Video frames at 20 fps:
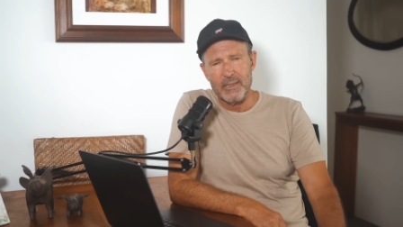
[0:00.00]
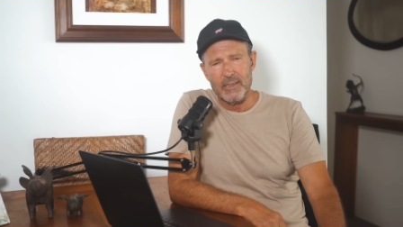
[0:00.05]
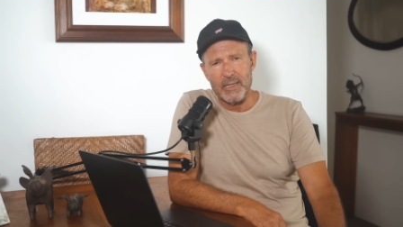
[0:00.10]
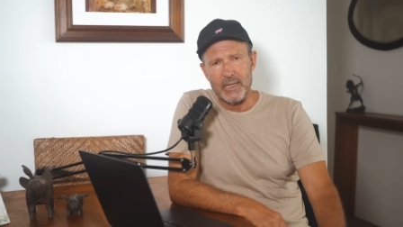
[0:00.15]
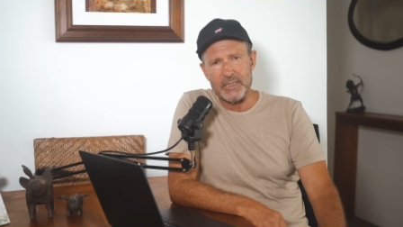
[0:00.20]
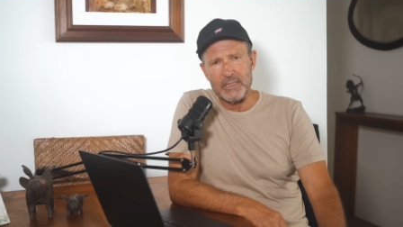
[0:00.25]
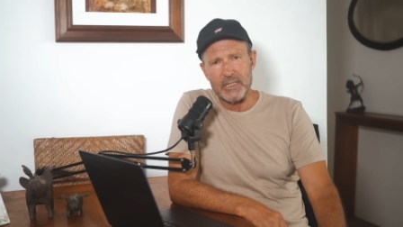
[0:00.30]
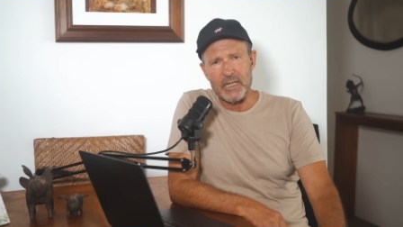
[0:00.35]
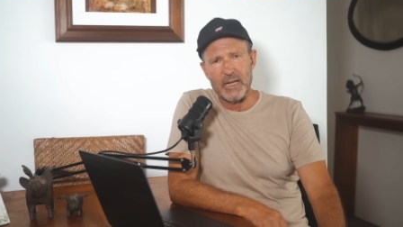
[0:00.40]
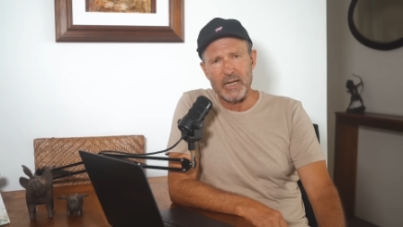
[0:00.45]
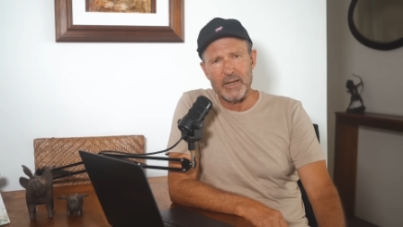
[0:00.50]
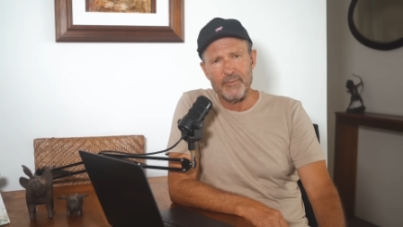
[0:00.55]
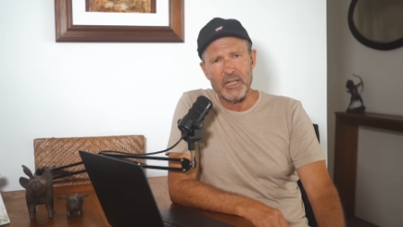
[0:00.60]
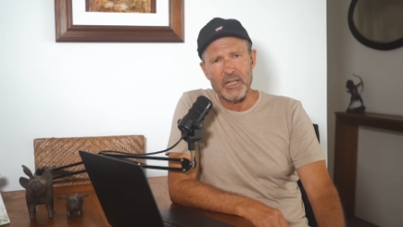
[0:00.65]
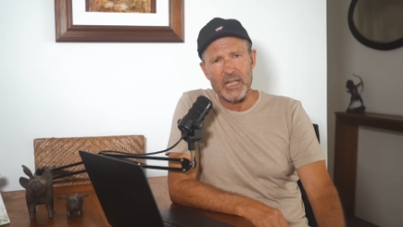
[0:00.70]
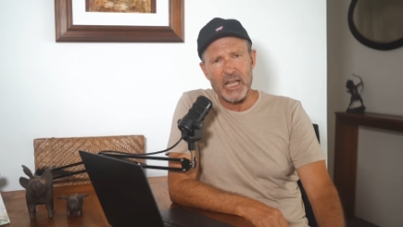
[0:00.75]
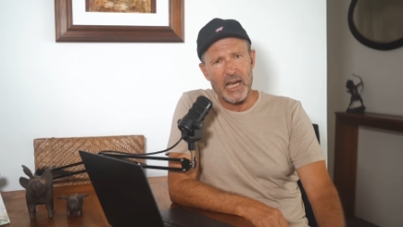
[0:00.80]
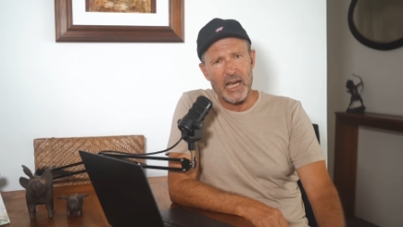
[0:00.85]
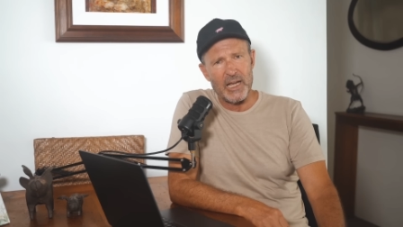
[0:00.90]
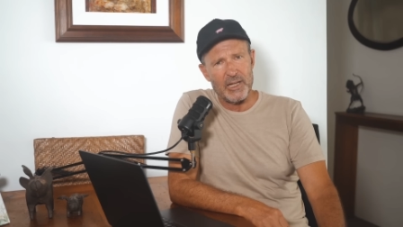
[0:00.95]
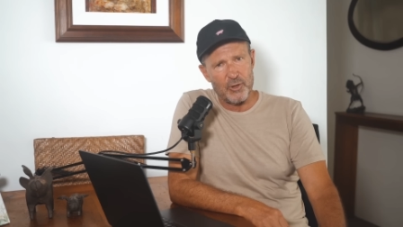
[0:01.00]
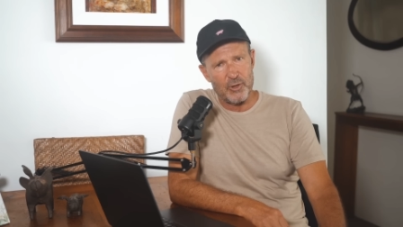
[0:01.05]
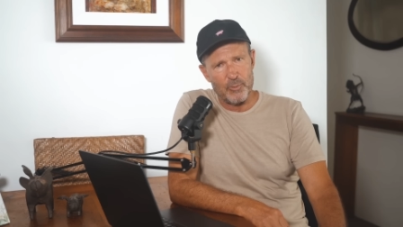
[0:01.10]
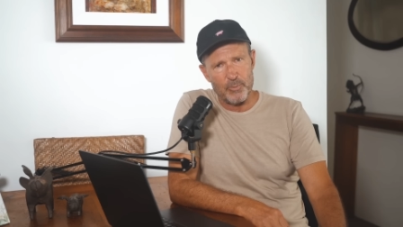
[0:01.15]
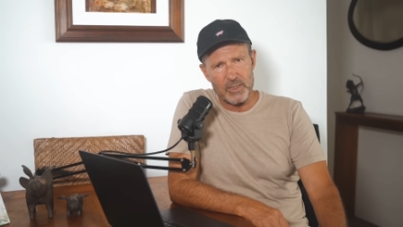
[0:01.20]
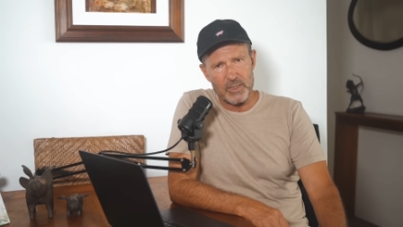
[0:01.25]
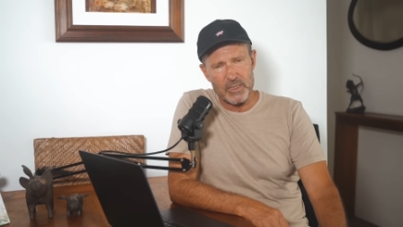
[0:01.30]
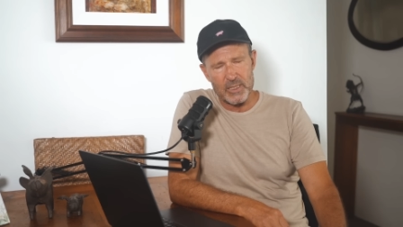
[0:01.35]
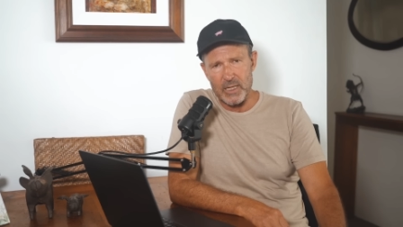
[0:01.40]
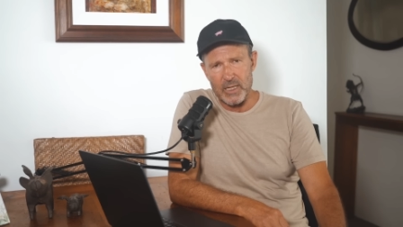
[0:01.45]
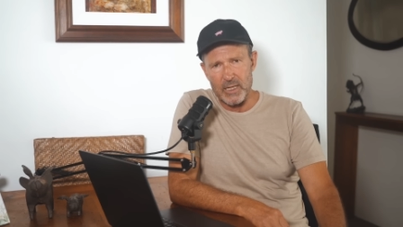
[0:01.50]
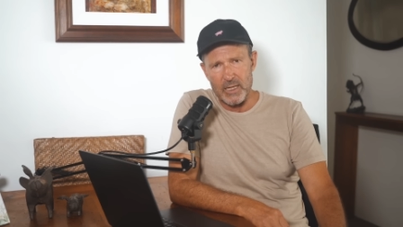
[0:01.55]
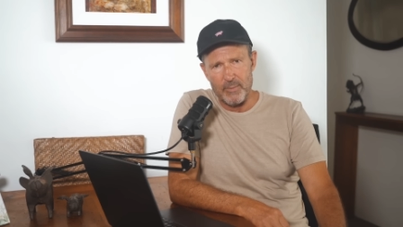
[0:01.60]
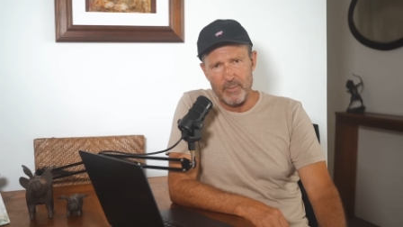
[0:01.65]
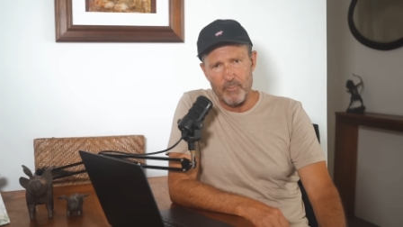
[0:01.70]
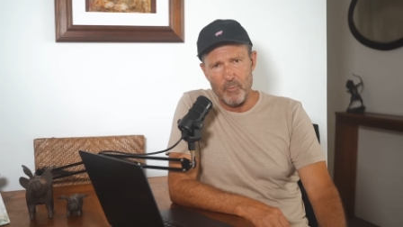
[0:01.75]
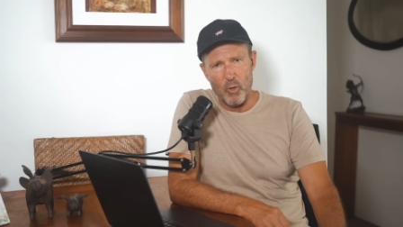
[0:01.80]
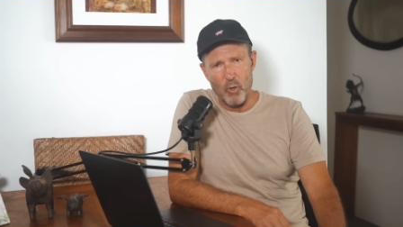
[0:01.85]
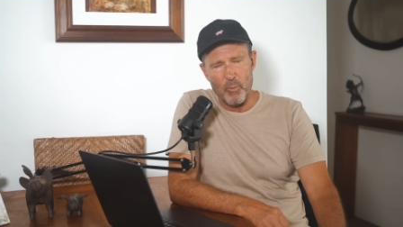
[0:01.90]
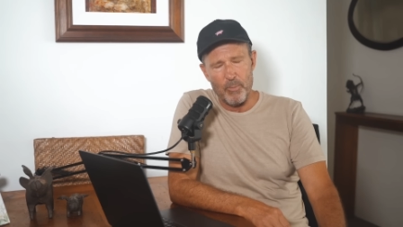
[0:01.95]
and deliver the ACCC
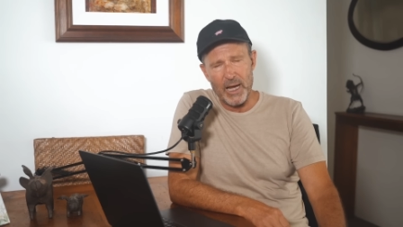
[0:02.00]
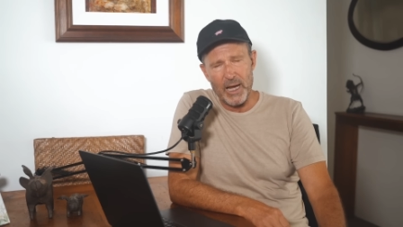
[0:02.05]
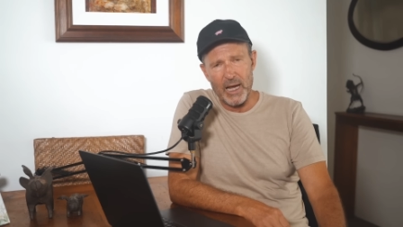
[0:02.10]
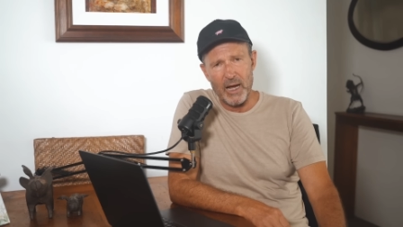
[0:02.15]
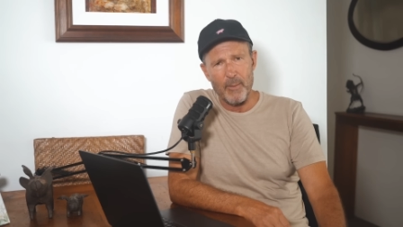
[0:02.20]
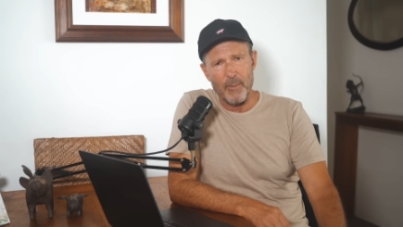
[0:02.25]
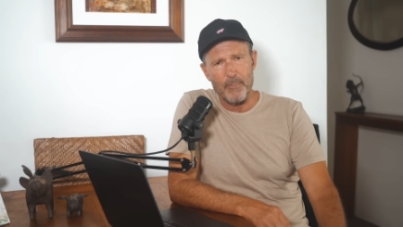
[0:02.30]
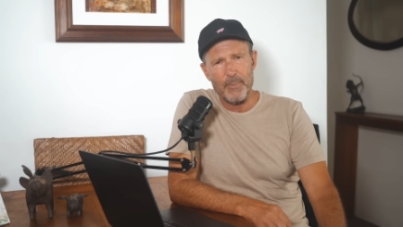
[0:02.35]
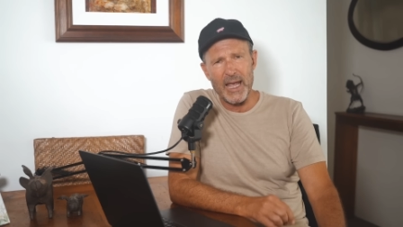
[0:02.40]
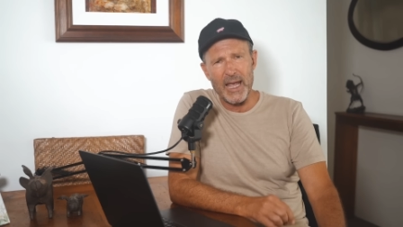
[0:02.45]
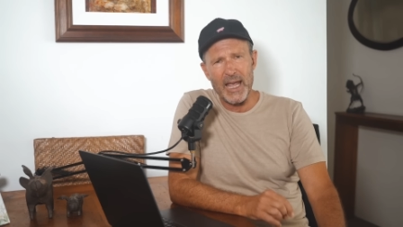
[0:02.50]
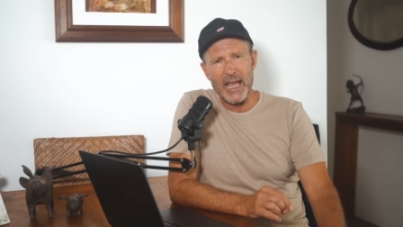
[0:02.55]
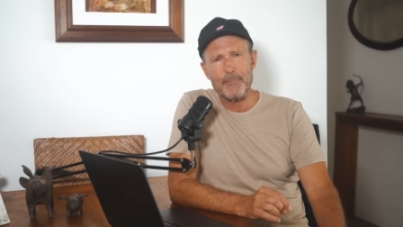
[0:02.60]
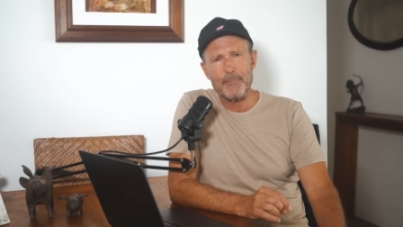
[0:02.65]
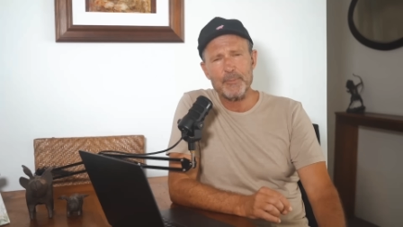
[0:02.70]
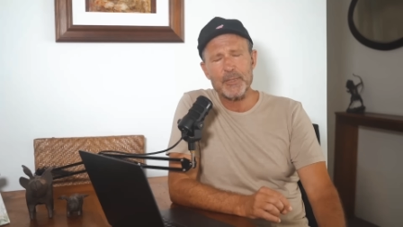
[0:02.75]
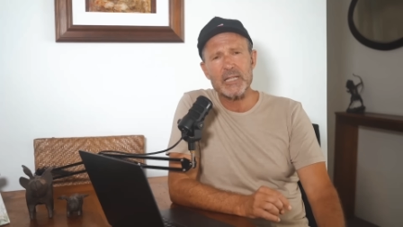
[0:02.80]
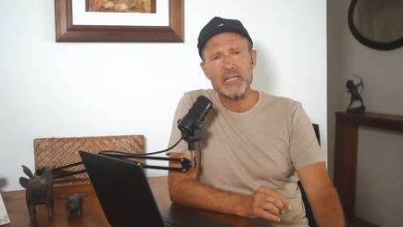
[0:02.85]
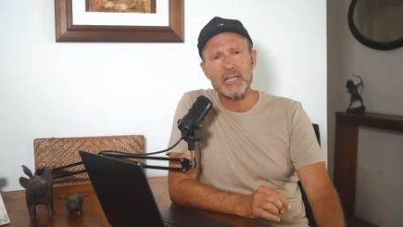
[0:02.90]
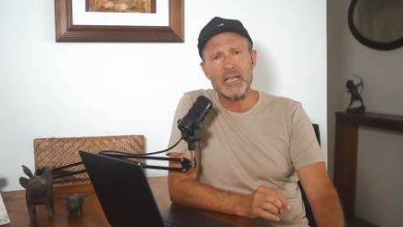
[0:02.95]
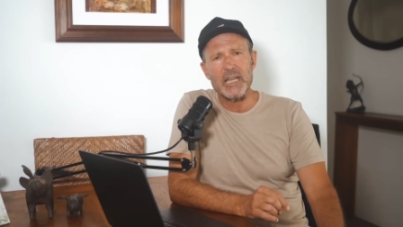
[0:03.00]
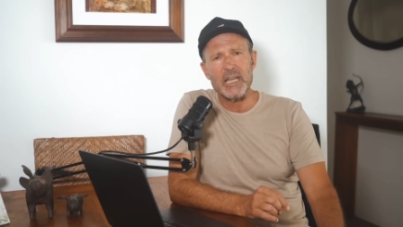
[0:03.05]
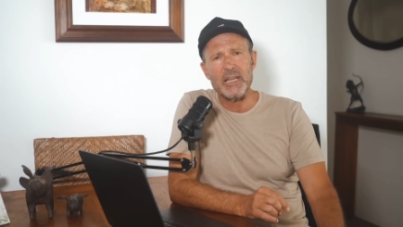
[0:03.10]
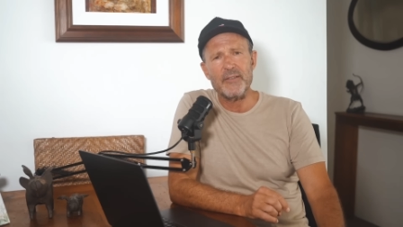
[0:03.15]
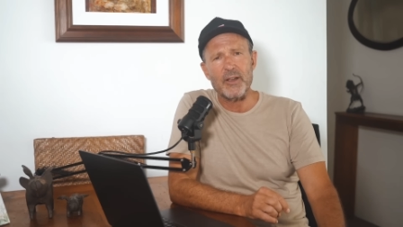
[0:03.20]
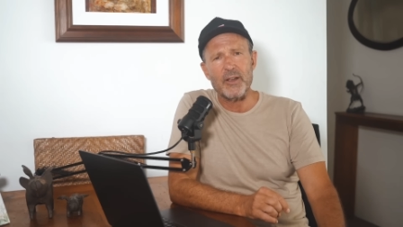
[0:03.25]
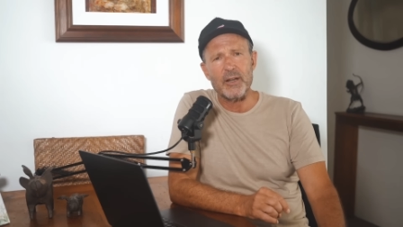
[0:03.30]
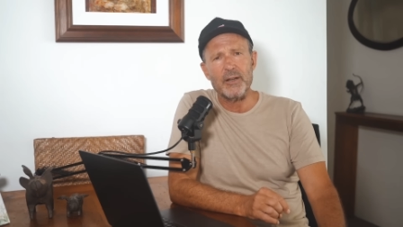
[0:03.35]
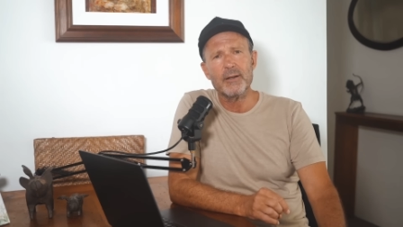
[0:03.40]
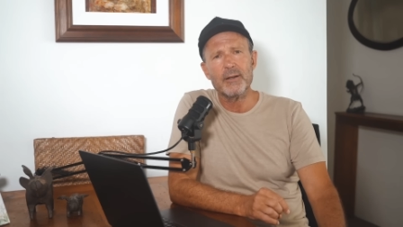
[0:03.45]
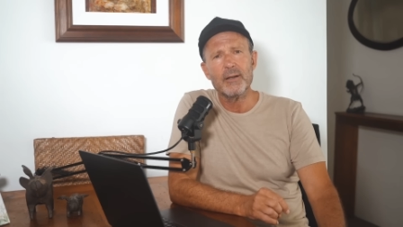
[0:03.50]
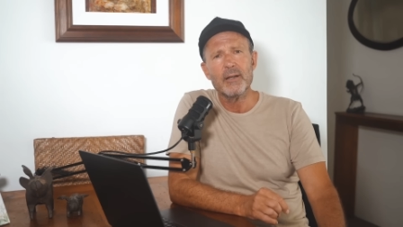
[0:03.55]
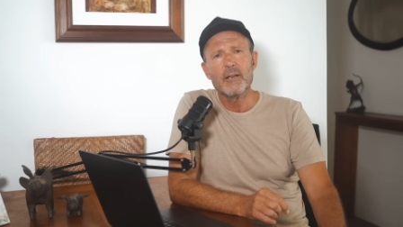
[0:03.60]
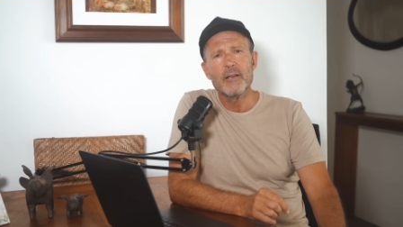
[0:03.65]
more power. Perhaps even